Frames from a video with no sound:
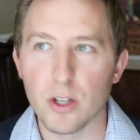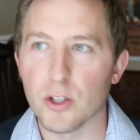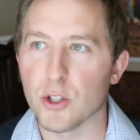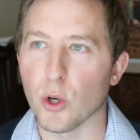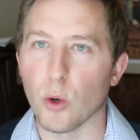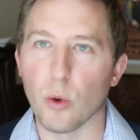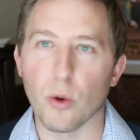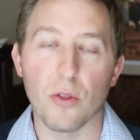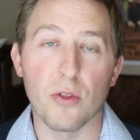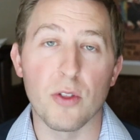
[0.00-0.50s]

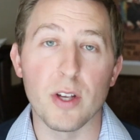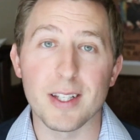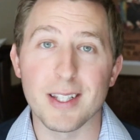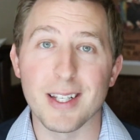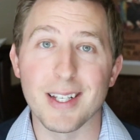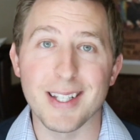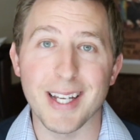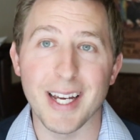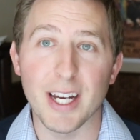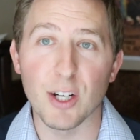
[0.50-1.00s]
So this
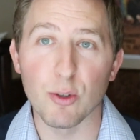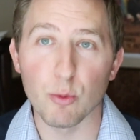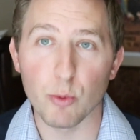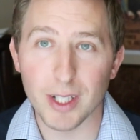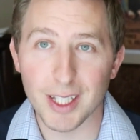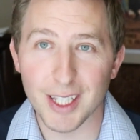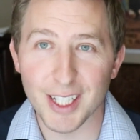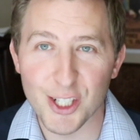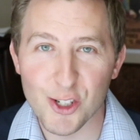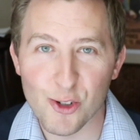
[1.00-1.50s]
is a
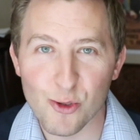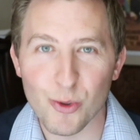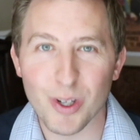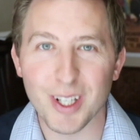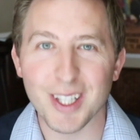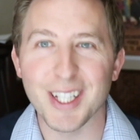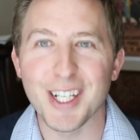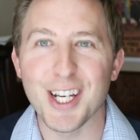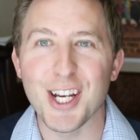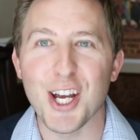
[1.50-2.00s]
really,
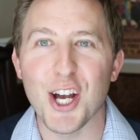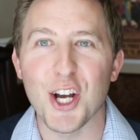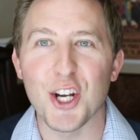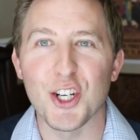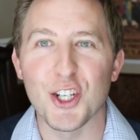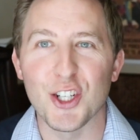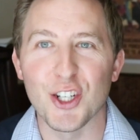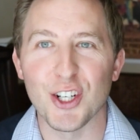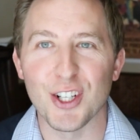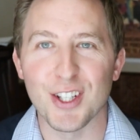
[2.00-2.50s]

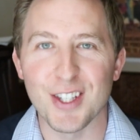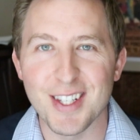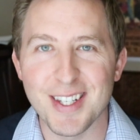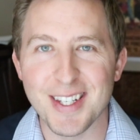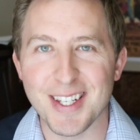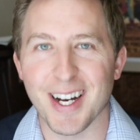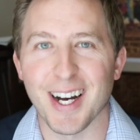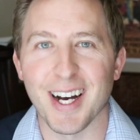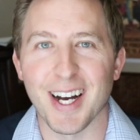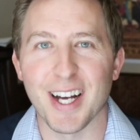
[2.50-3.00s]
really good
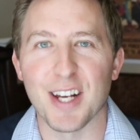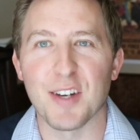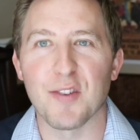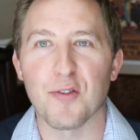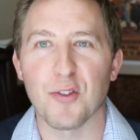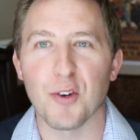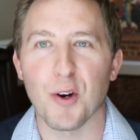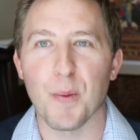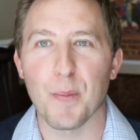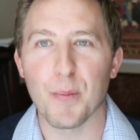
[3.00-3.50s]
sign
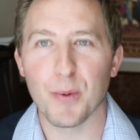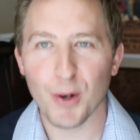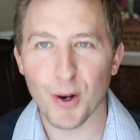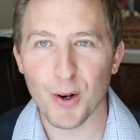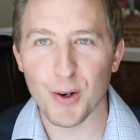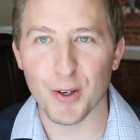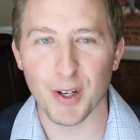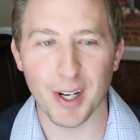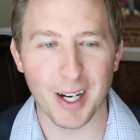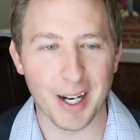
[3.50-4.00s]
for a
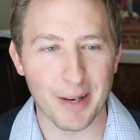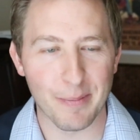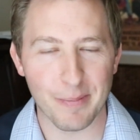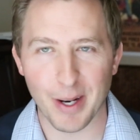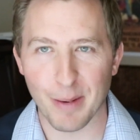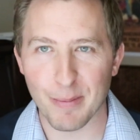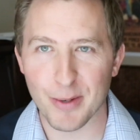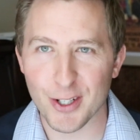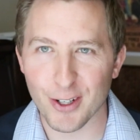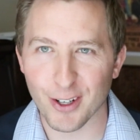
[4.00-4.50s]
program. And
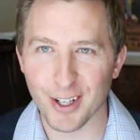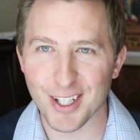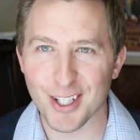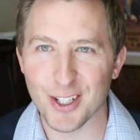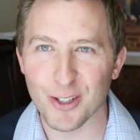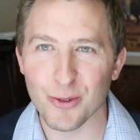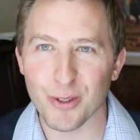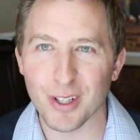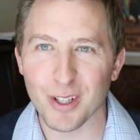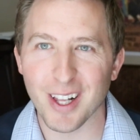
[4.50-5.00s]
I'm starting
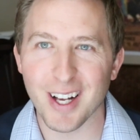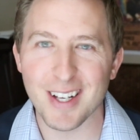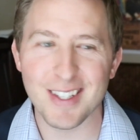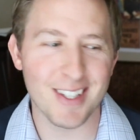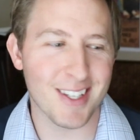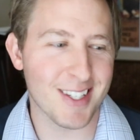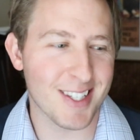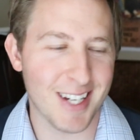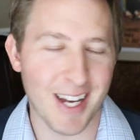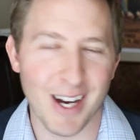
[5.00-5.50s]
to realize
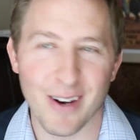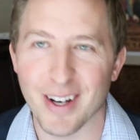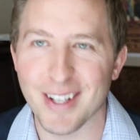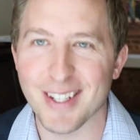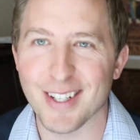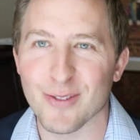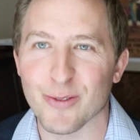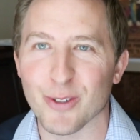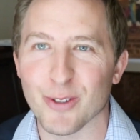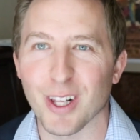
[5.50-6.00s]
this now, I
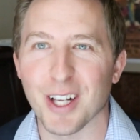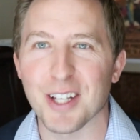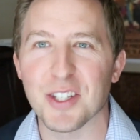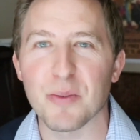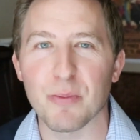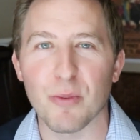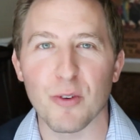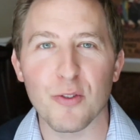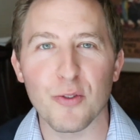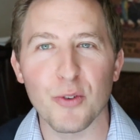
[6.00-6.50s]
didn't realize
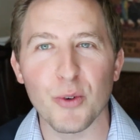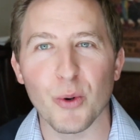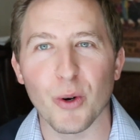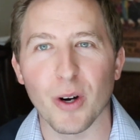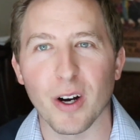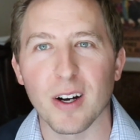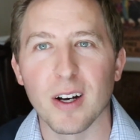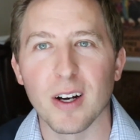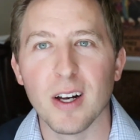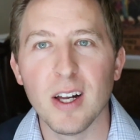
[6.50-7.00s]
it
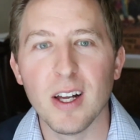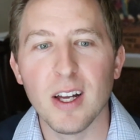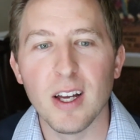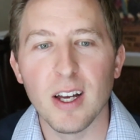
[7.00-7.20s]
before.